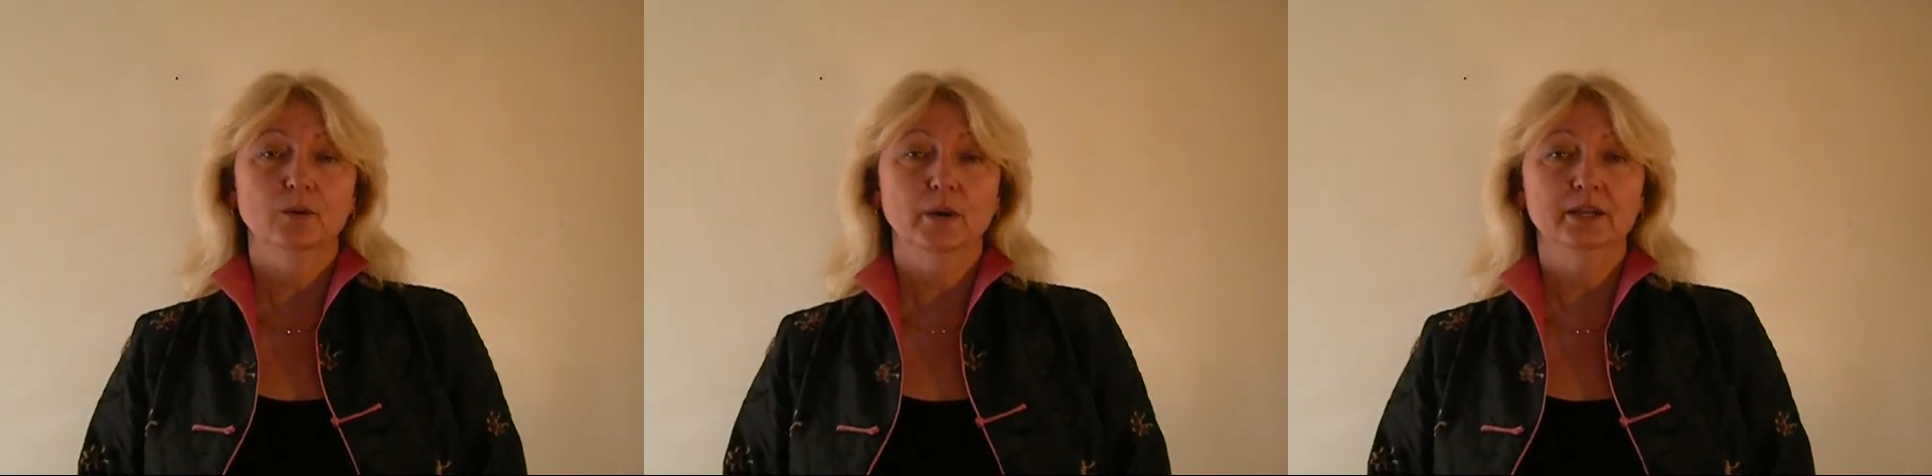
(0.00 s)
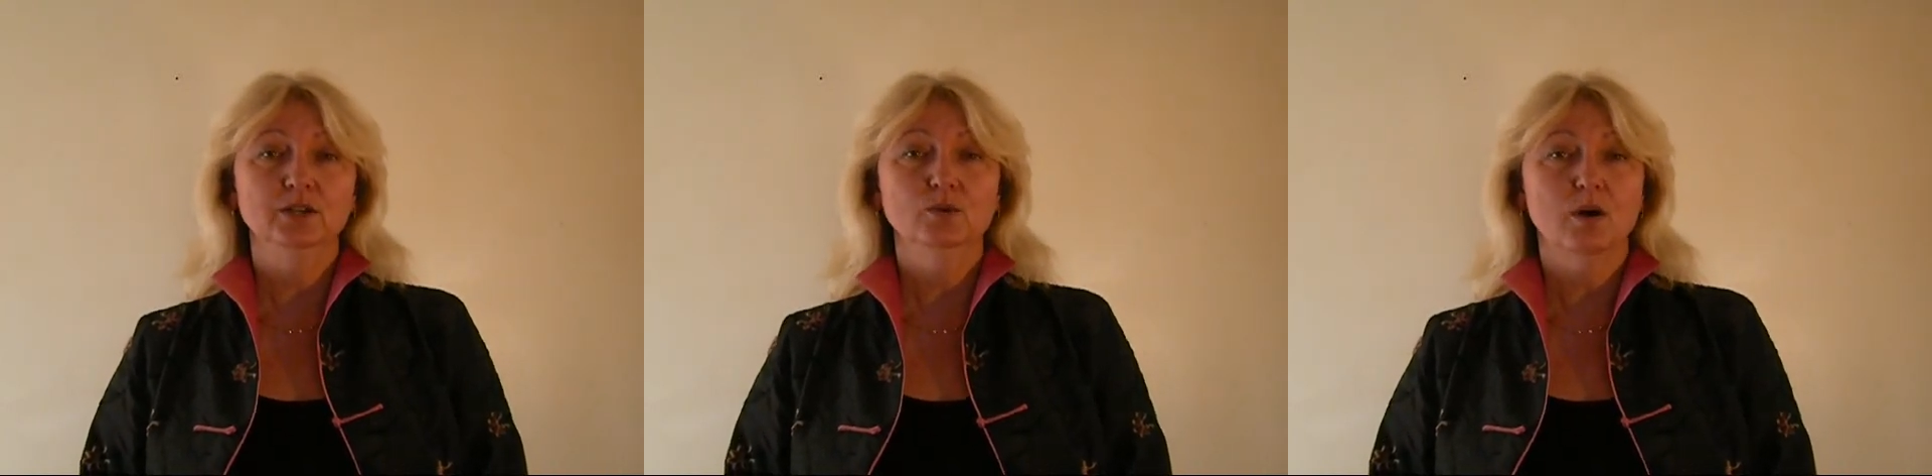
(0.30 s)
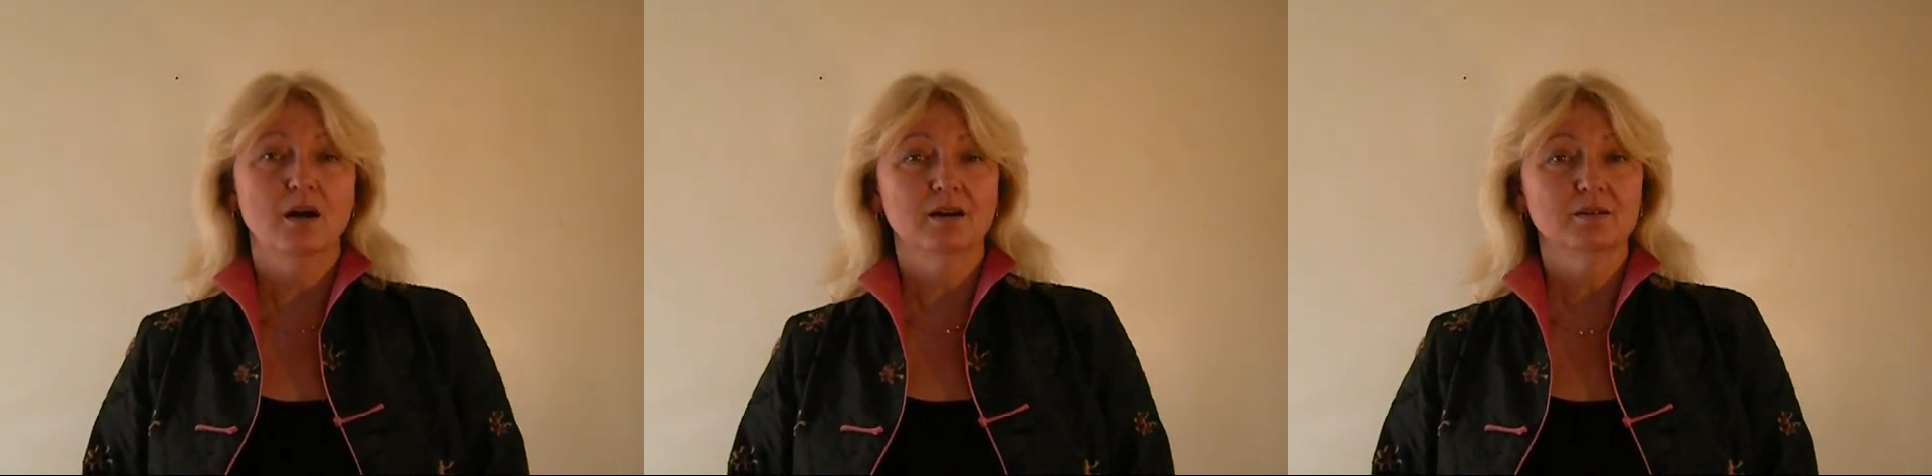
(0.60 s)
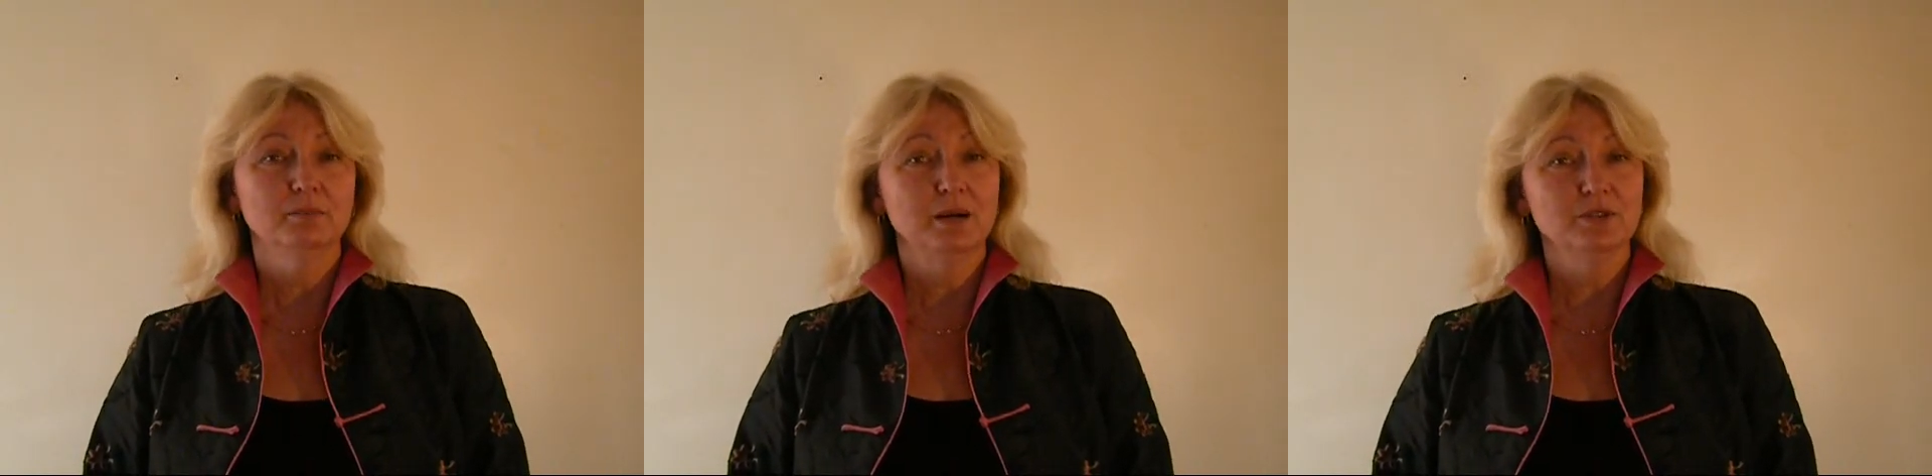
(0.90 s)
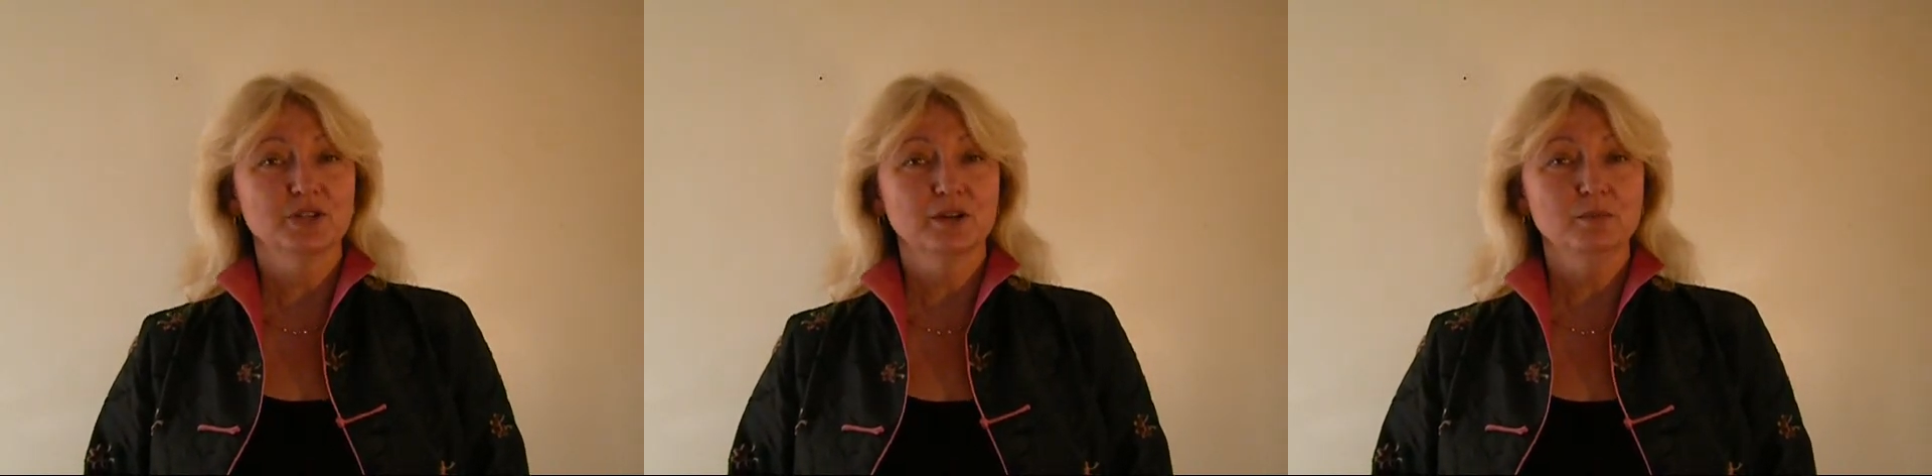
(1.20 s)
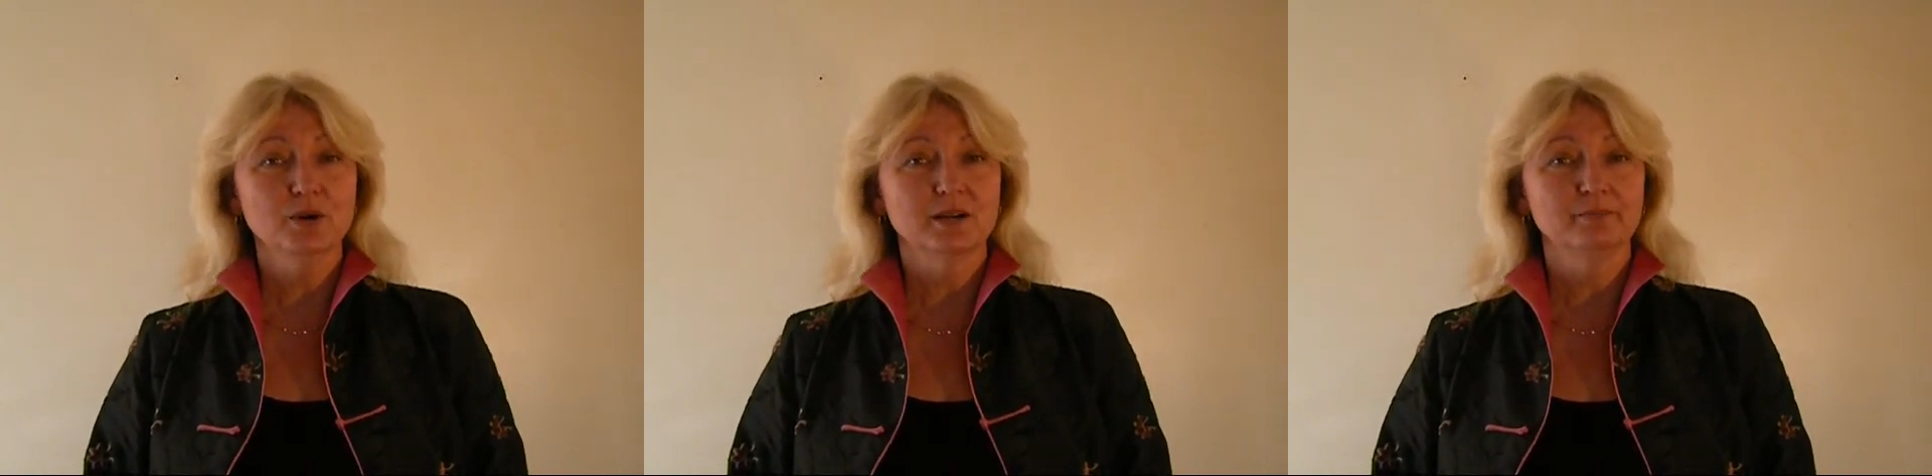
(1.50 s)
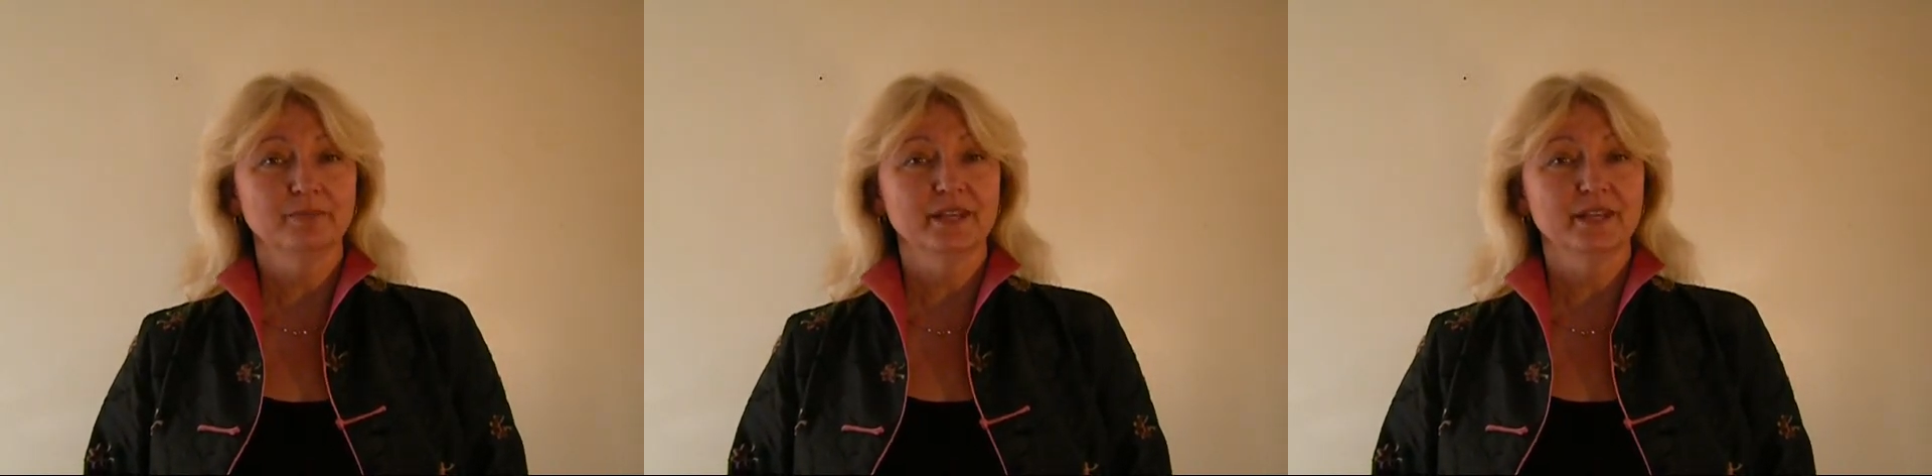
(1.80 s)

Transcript: when you are publishing a book.